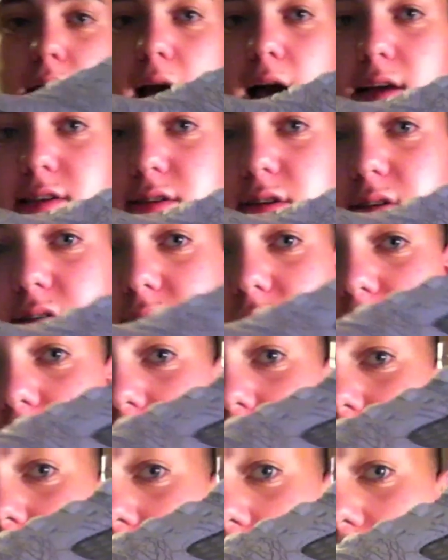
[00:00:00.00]
As you can
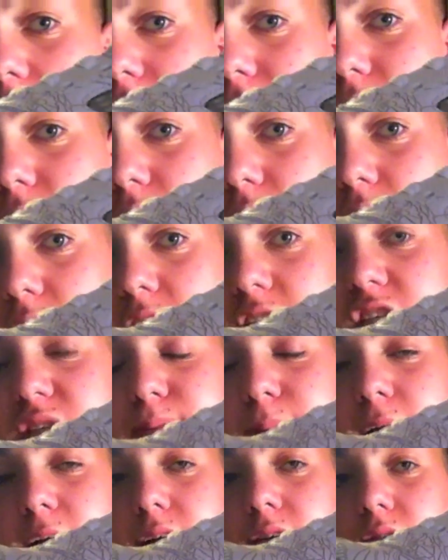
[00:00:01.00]
see, you have your
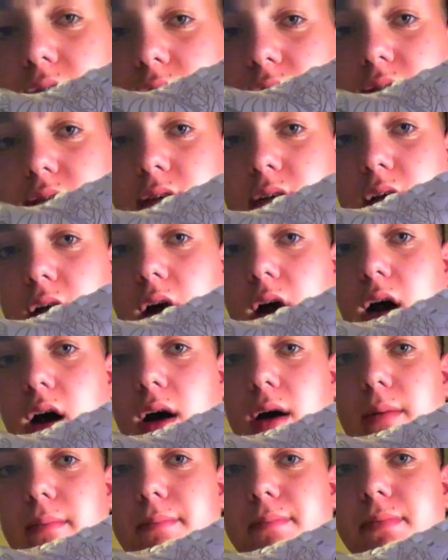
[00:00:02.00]
speckled
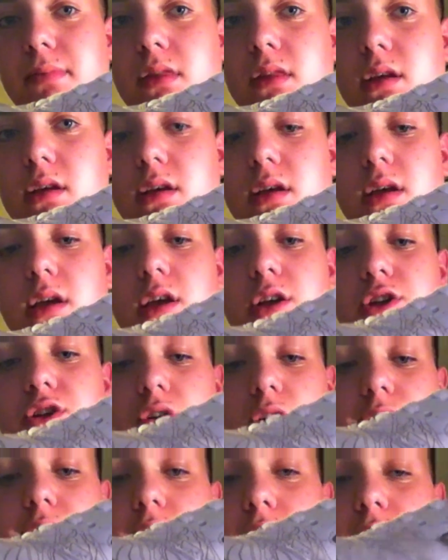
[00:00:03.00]
shark